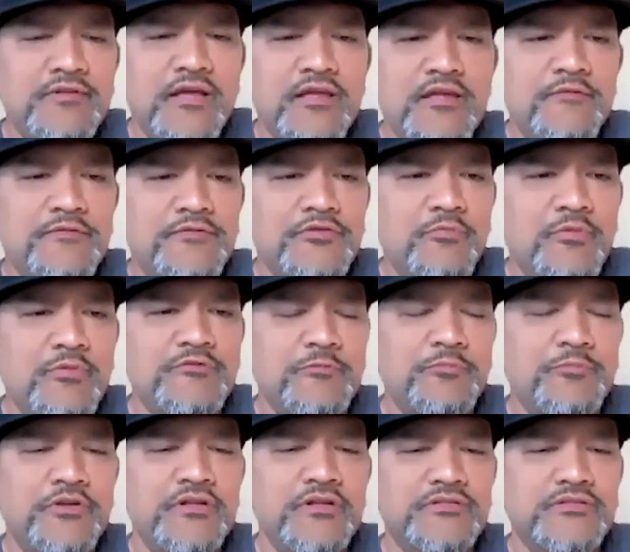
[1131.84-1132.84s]
Thank you so much for
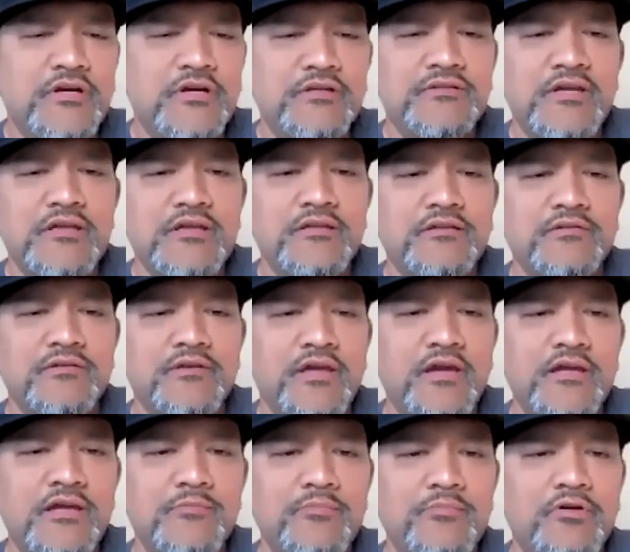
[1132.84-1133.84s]
putting this on. Thank you to
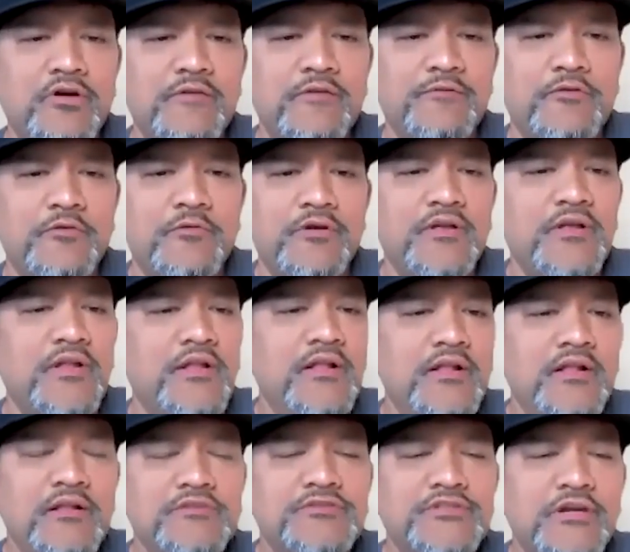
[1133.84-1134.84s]
Keone boy for
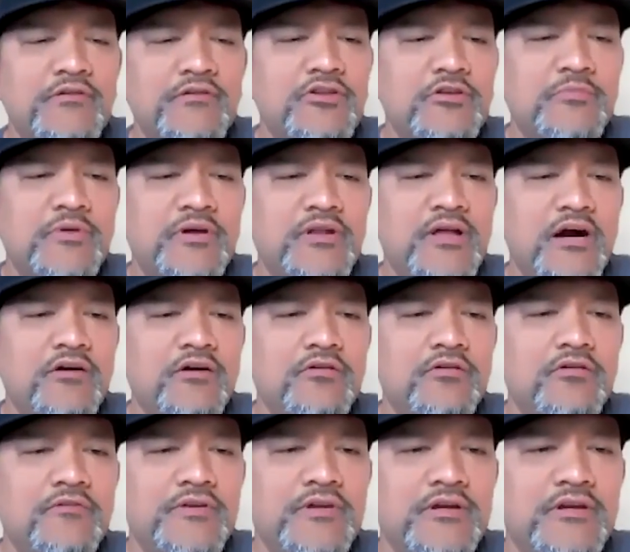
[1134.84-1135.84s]
sharing your manao
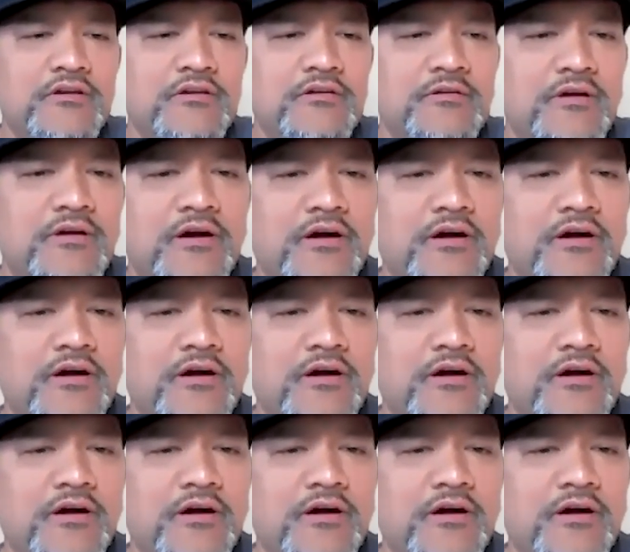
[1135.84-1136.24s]
over here.